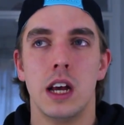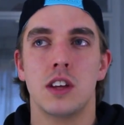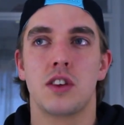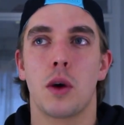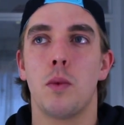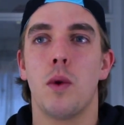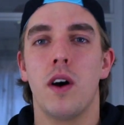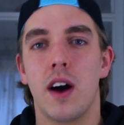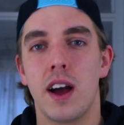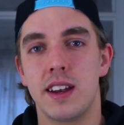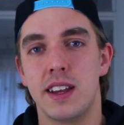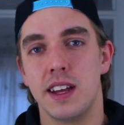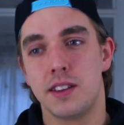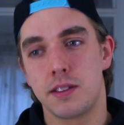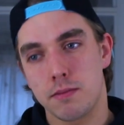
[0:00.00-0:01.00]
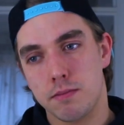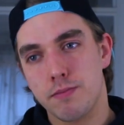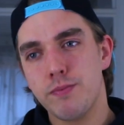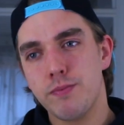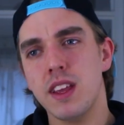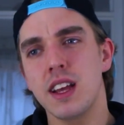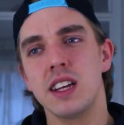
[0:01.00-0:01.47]
So what I did
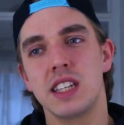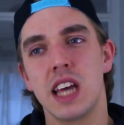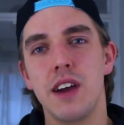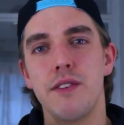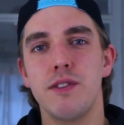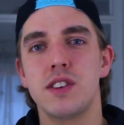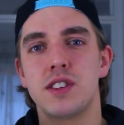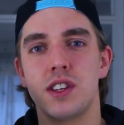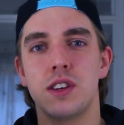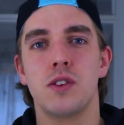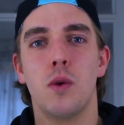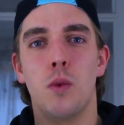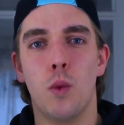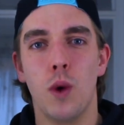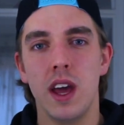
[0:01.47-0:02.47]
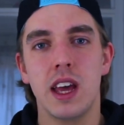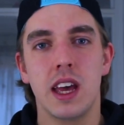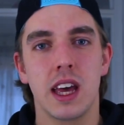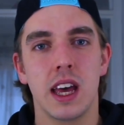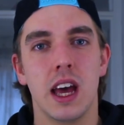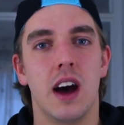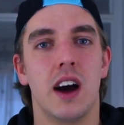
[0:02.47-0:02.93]
is every single
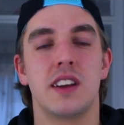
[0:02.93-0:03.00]
week,